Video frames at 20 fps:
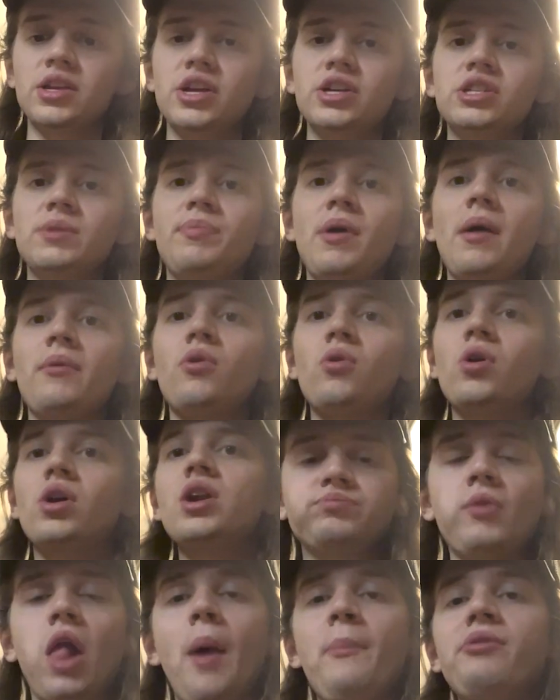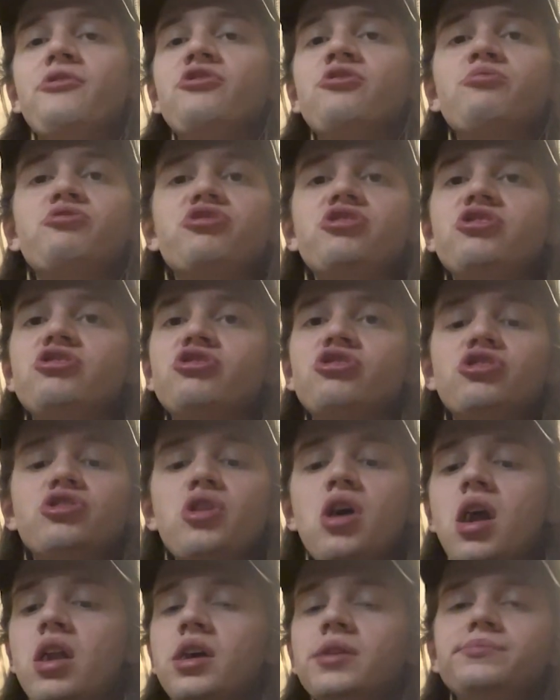Here's the popcorn. I put some seasoning
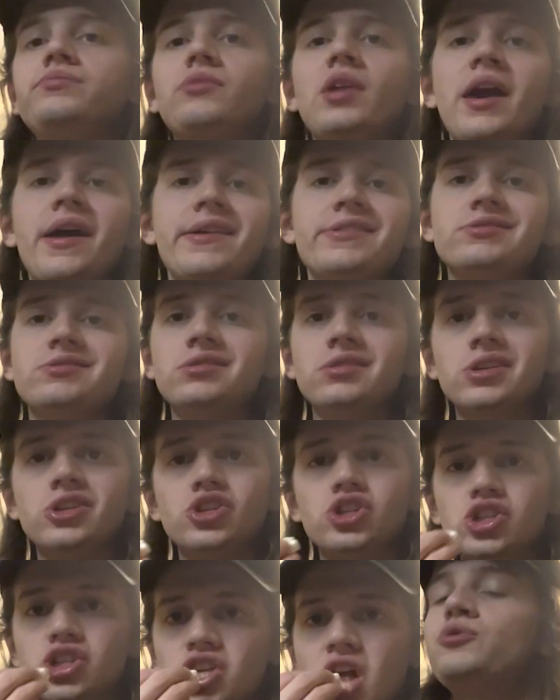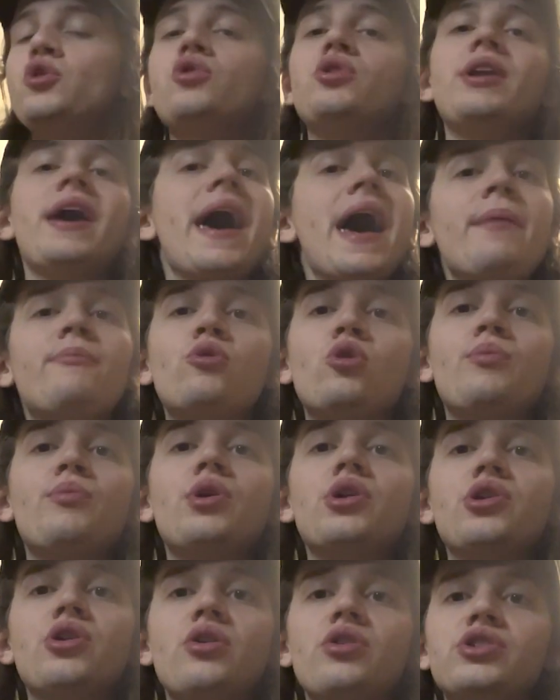on it, and it's delicious. You can add more
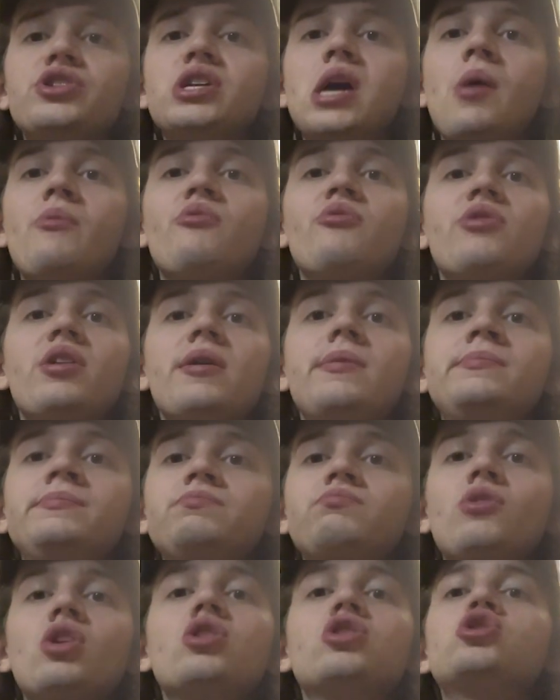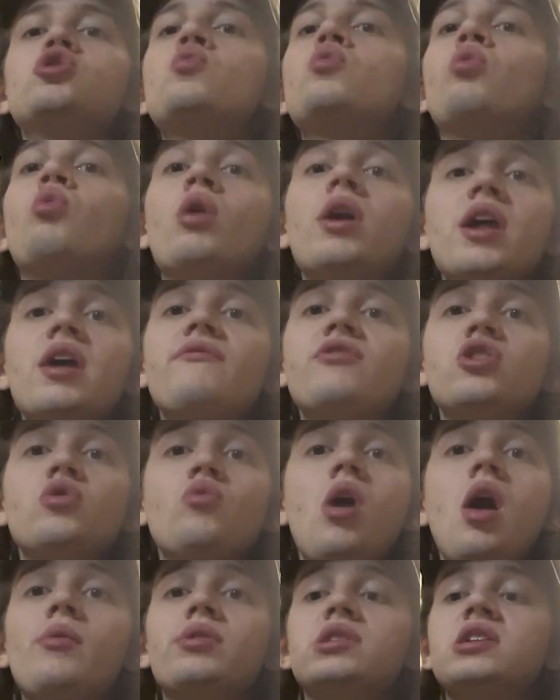butter on the top of it. You can do whatever you
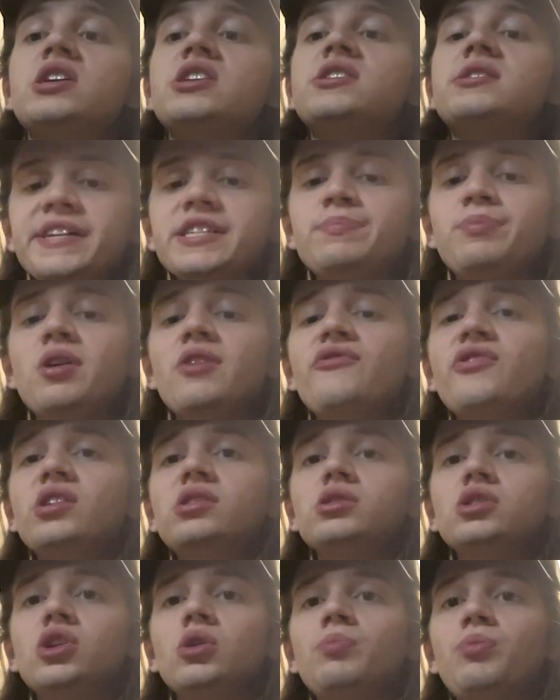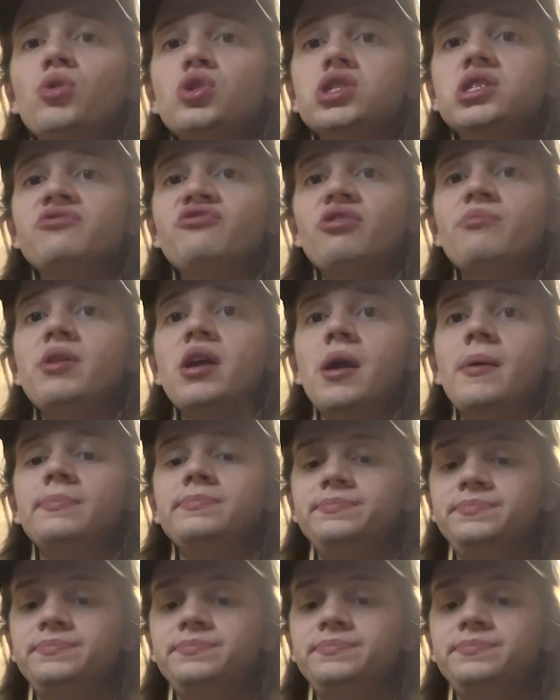want with this. It's a perfect little portion for me.